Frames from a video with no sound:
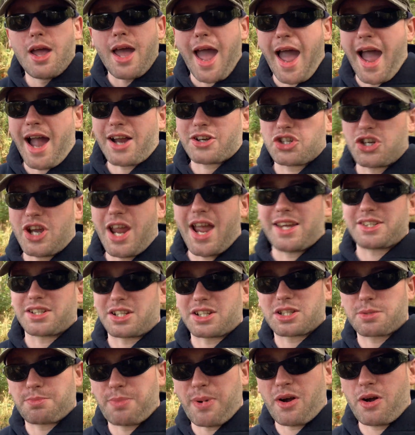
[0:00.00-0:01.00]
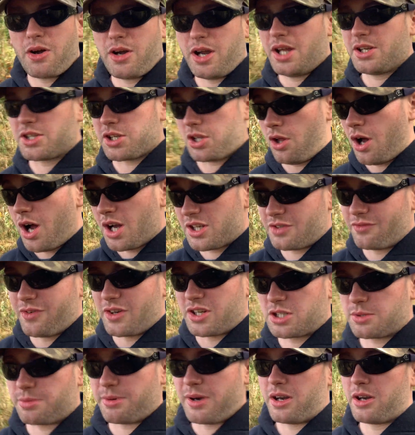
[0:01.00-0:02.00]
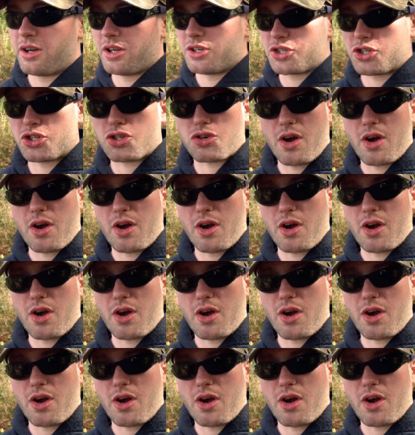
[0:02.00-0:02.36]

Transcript: actually has experience, lots of experience